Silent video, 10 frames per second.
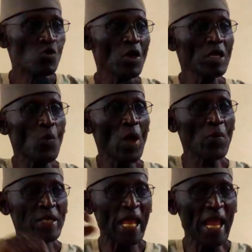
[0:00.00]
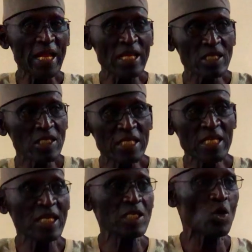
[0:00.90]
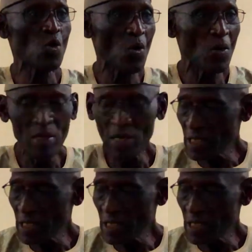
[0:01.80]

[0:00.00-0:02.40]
done away with English years ago.